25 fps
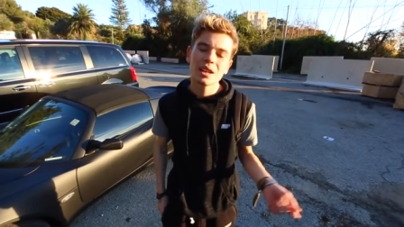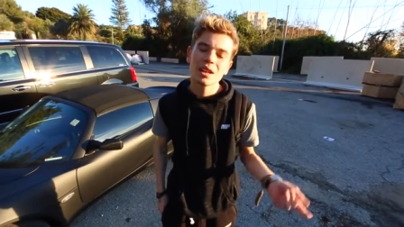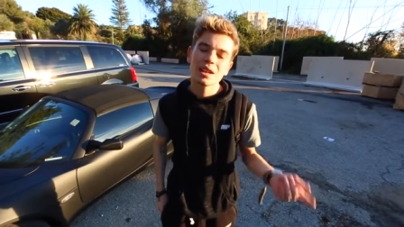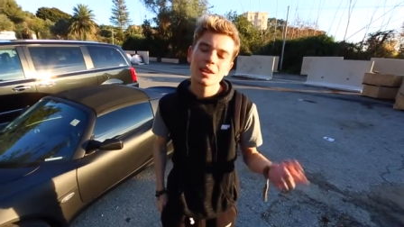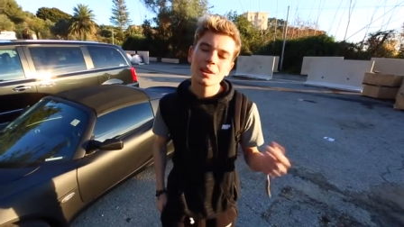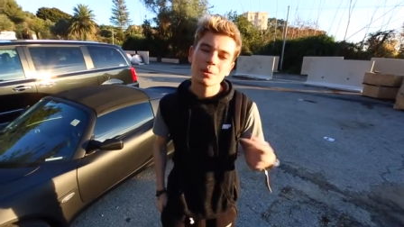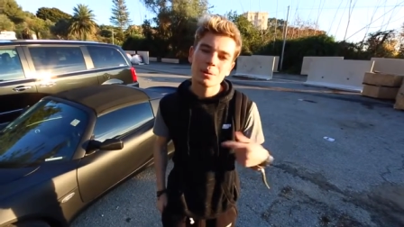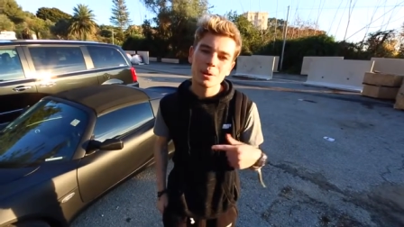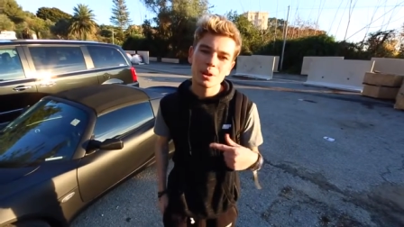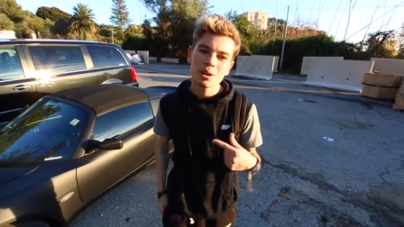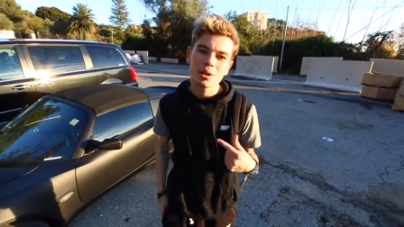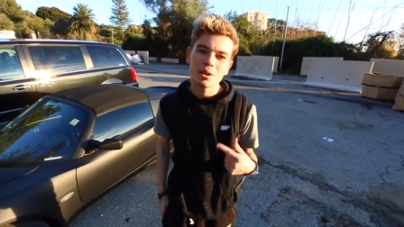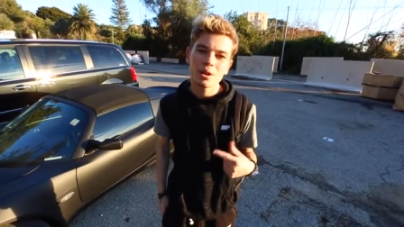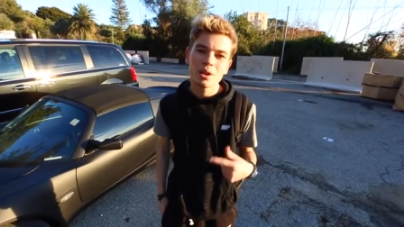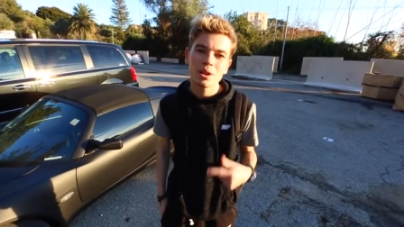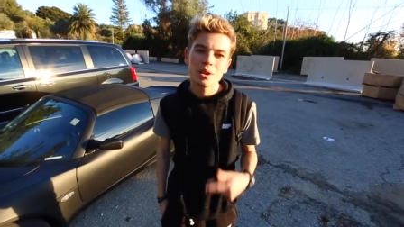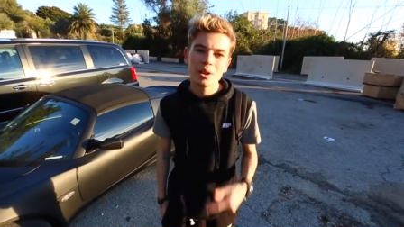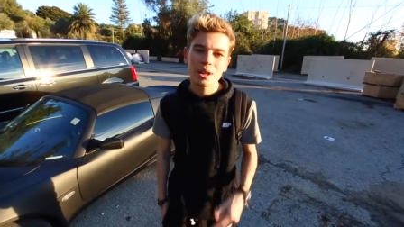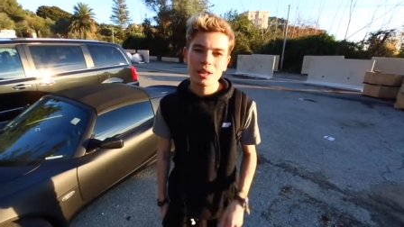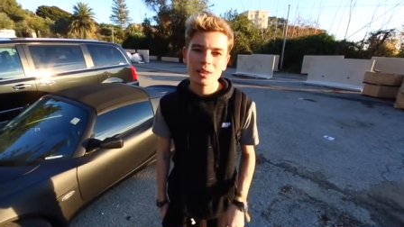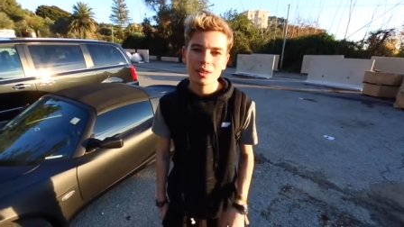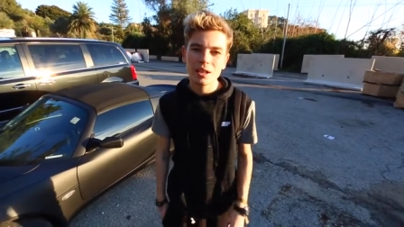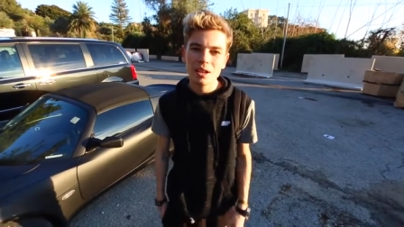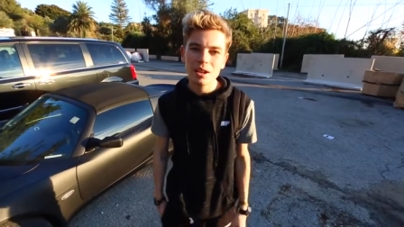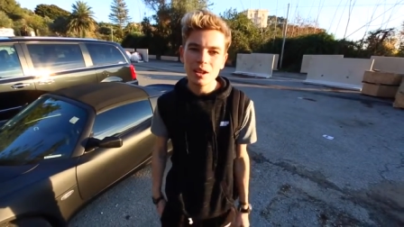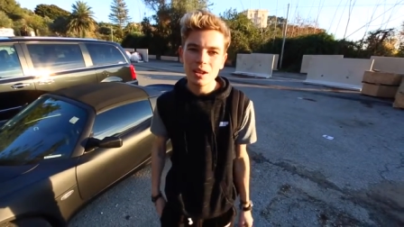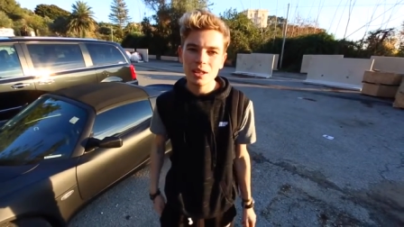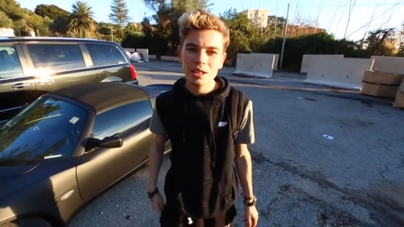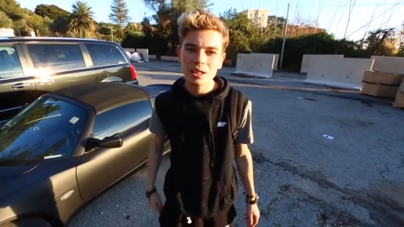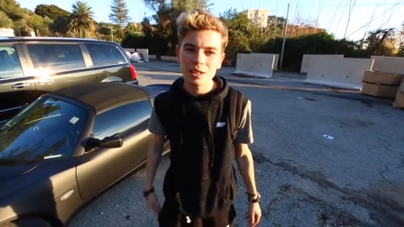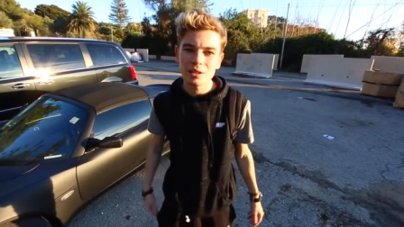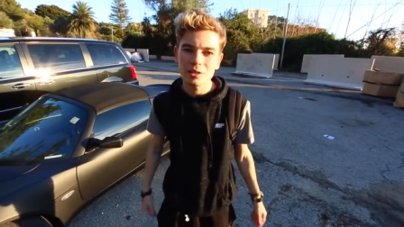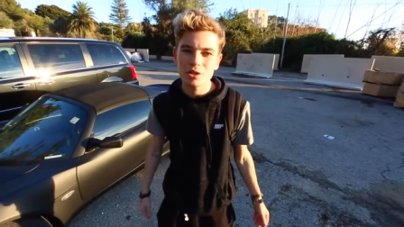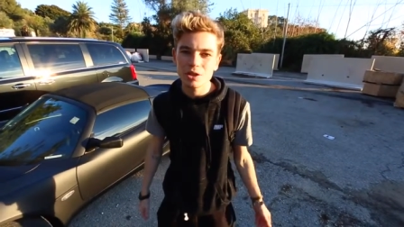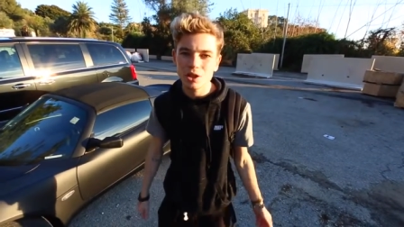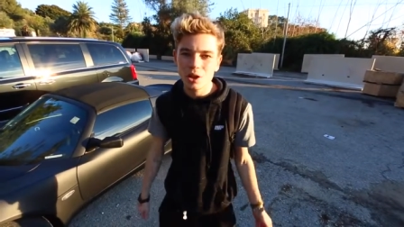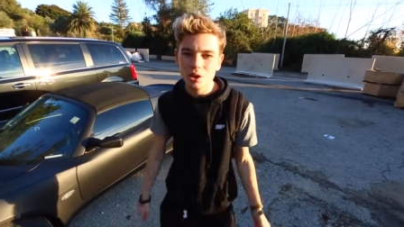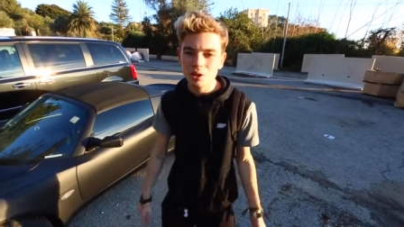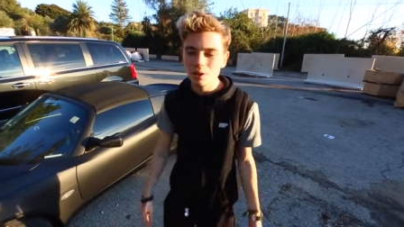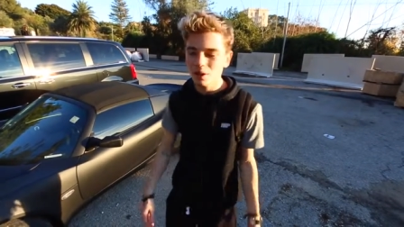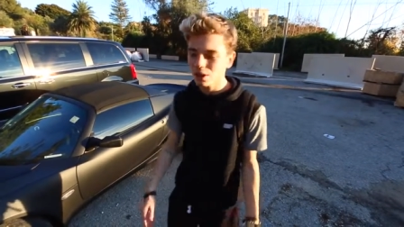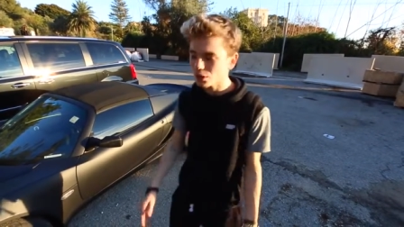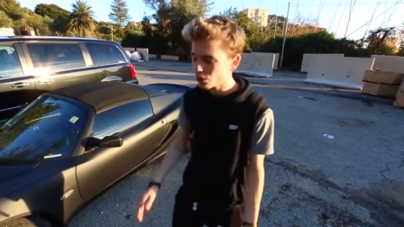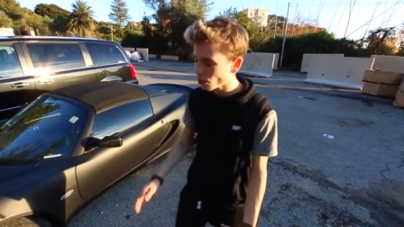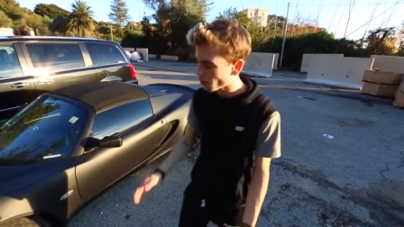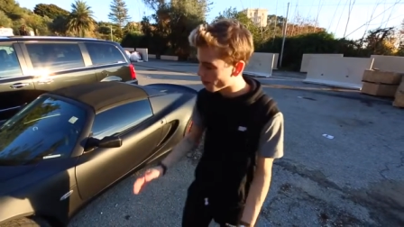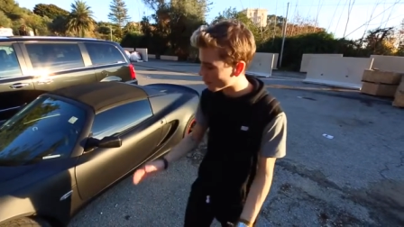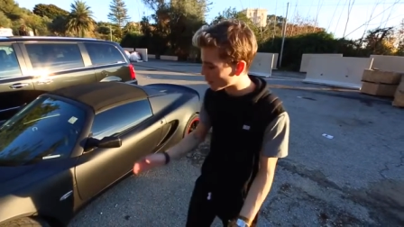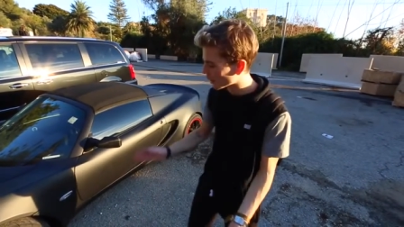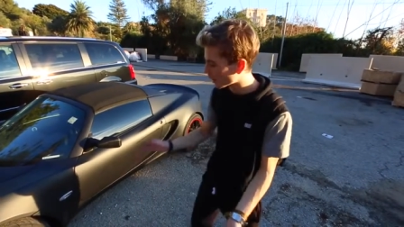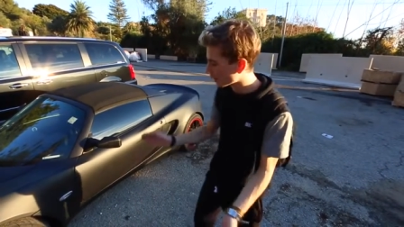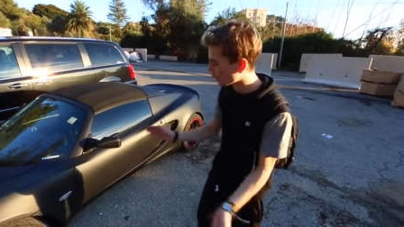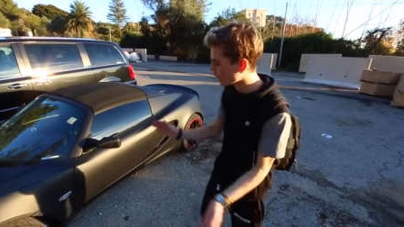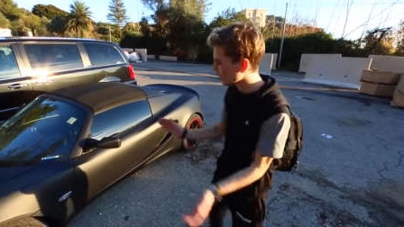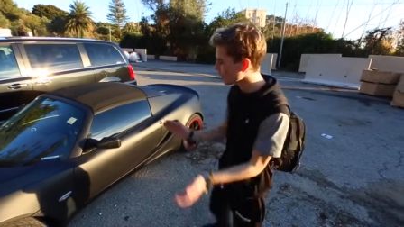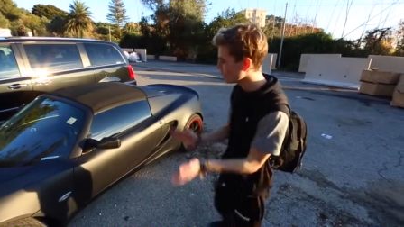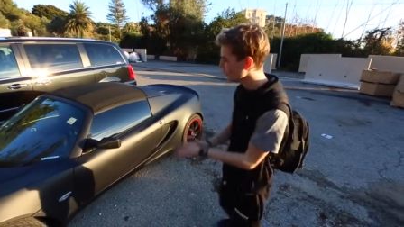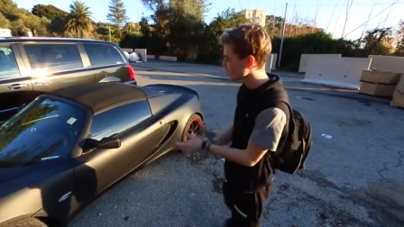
and then we're gonna go get the car cleaned. So let's hop in the car